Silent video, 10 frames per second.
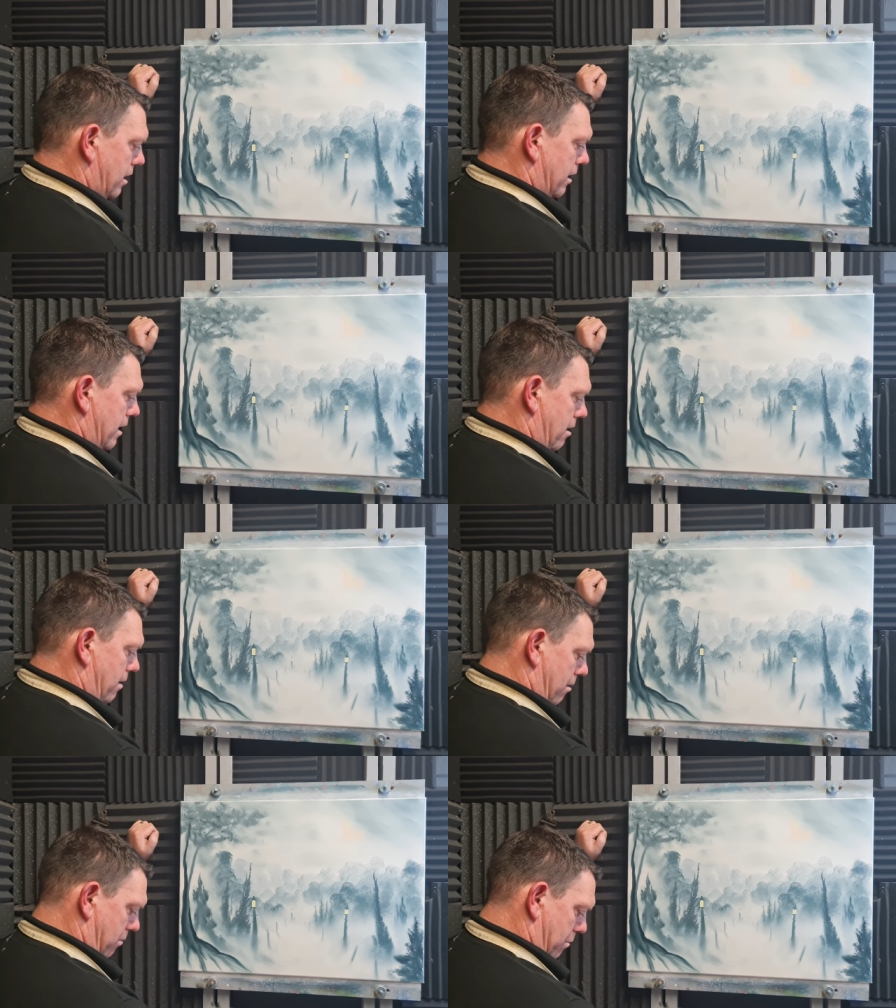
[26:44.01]
Now,
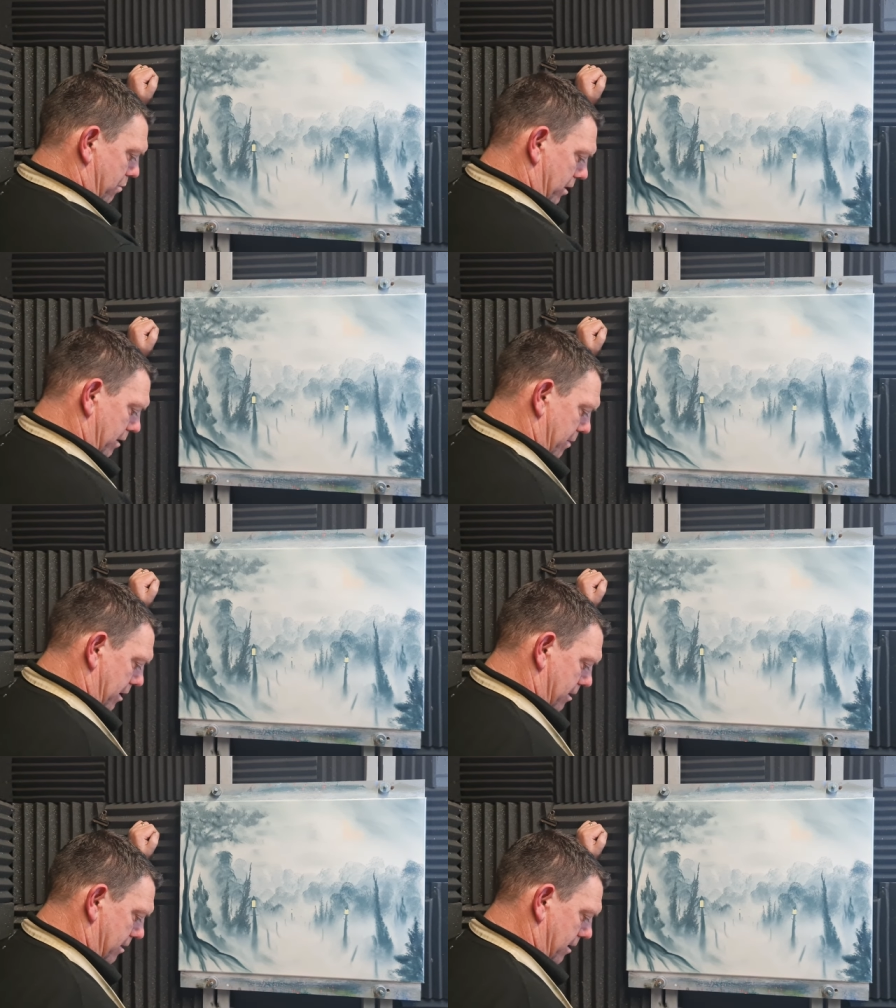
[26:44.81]
I am going to put a bit
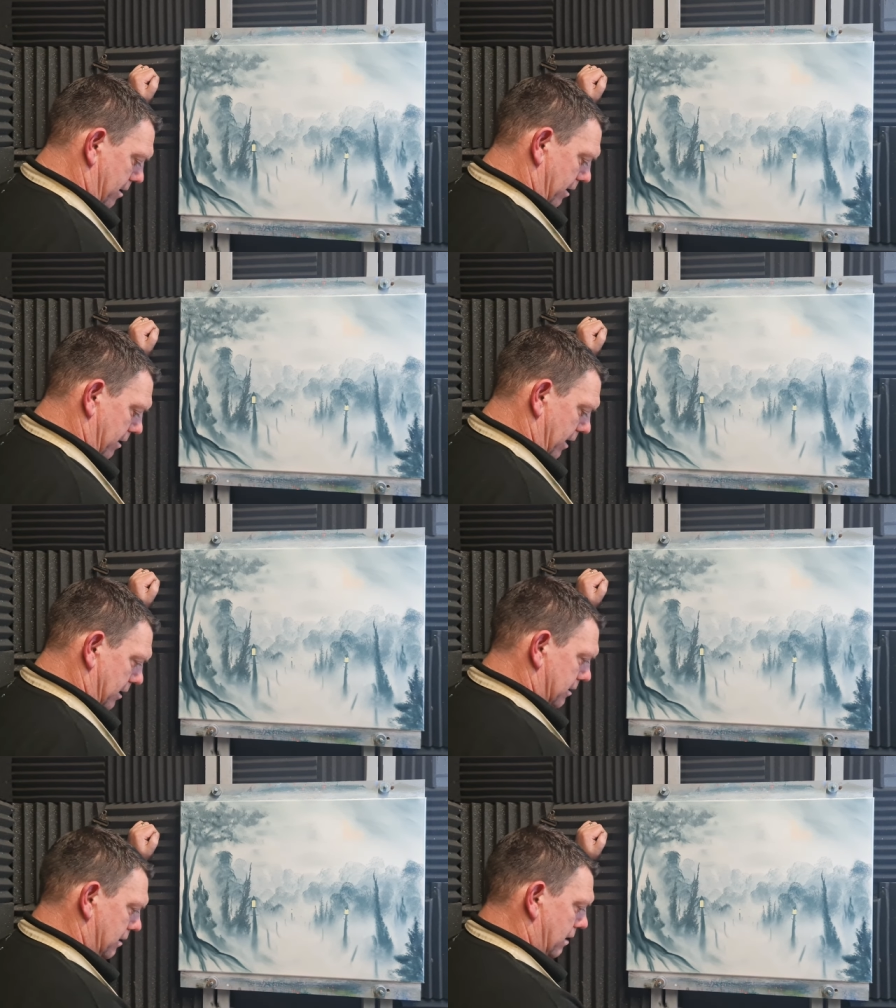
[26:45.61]
of thinner in
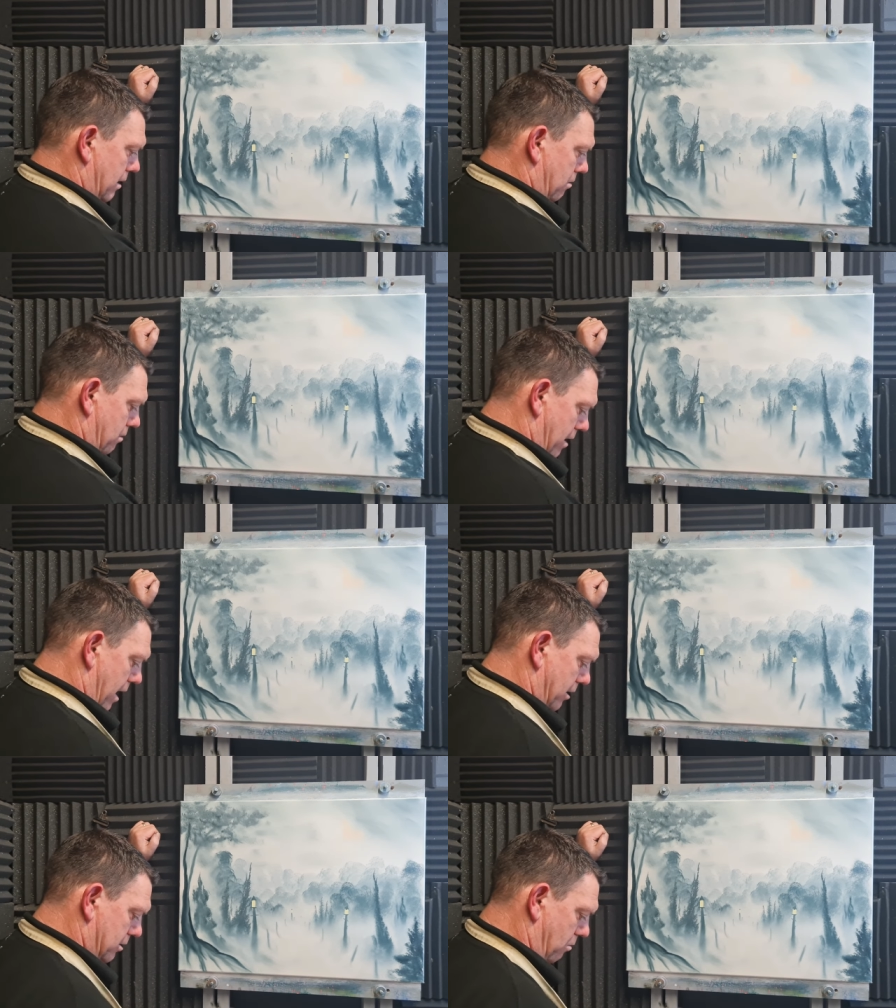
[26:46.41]
this, okay,
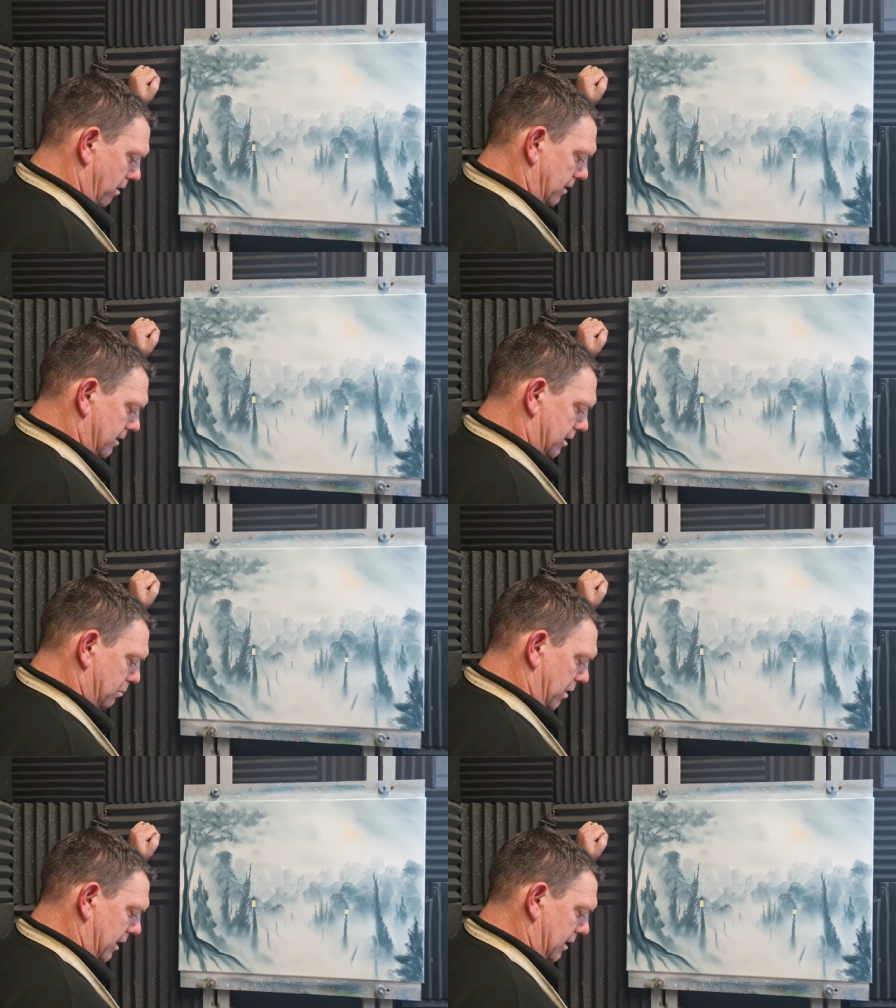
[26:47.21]
because I want it to
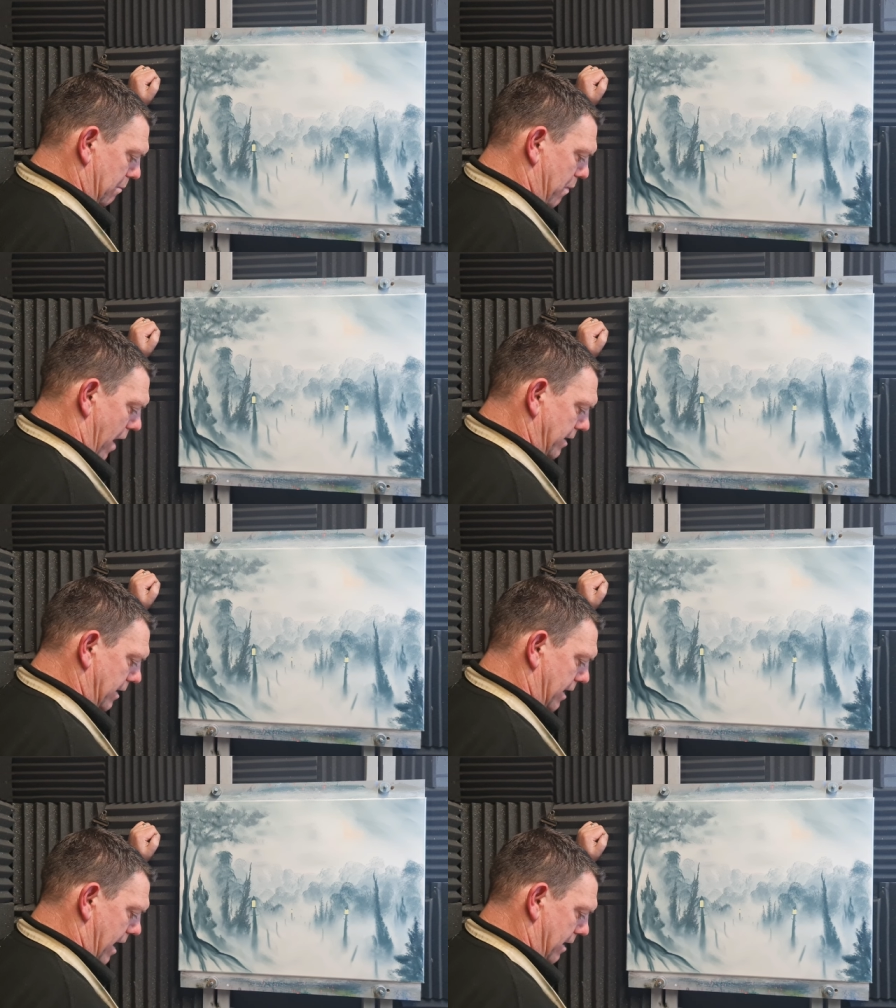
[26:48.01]
split the paint
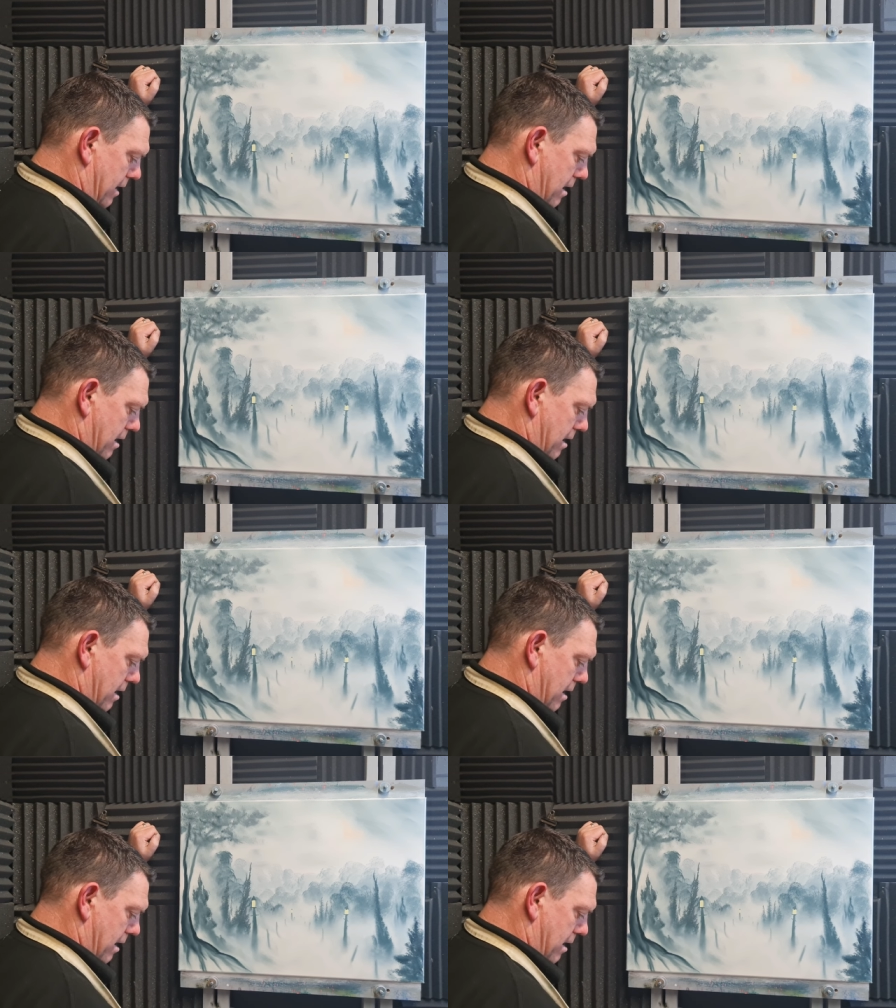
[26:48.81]
again.